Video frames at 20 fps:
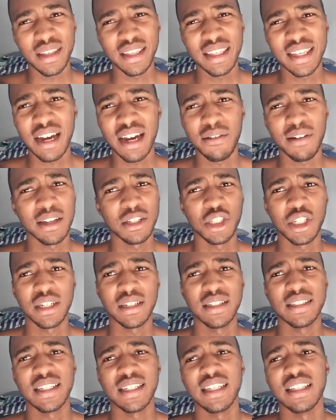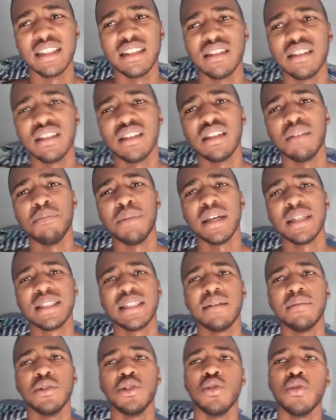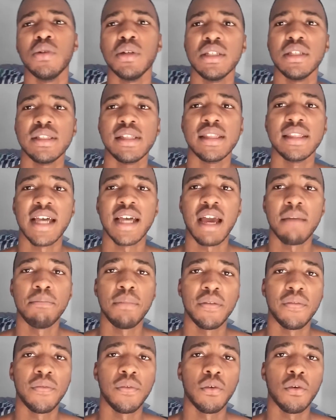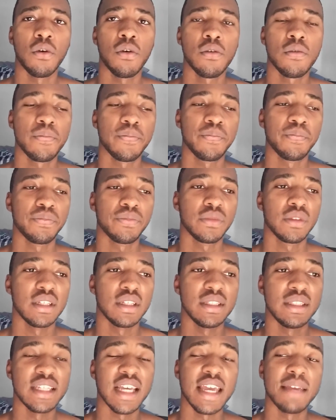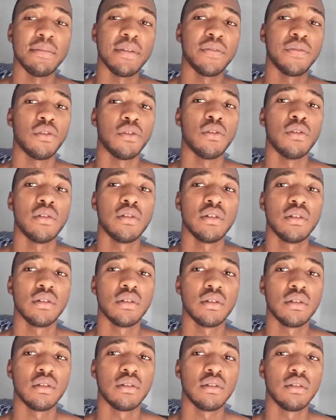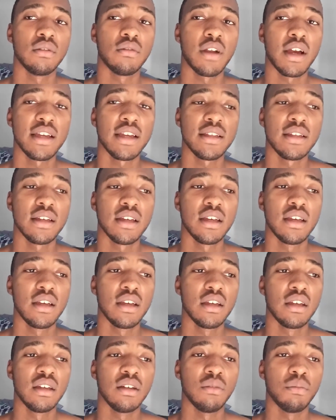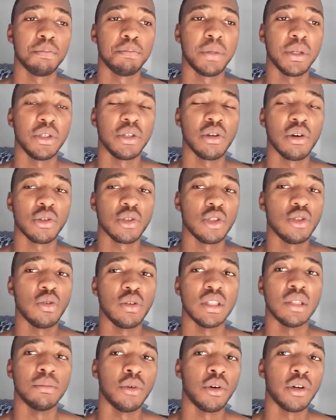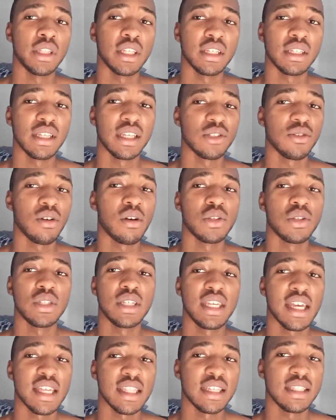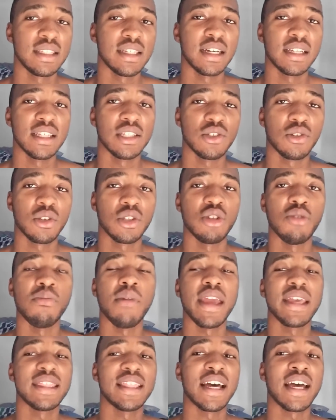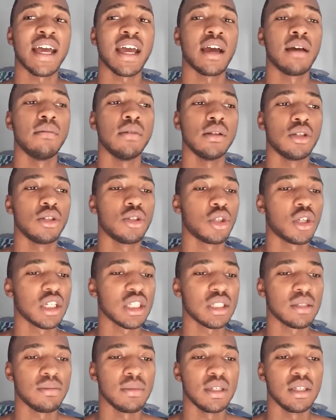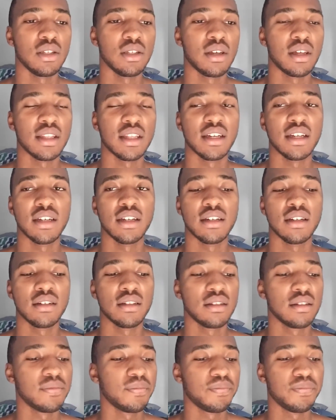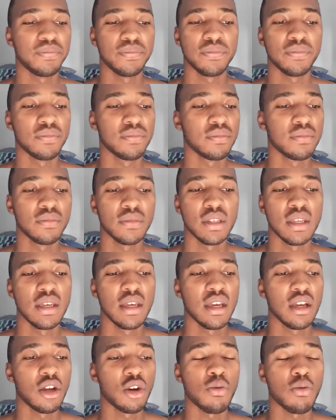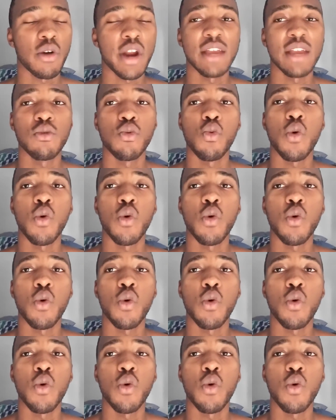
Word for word: you gotta write checklists, and the best time to do it is the night before, the day before, right? But you can also do it in the morning. As long as you get it done, as long as you make that habit, trust me, you're gonna create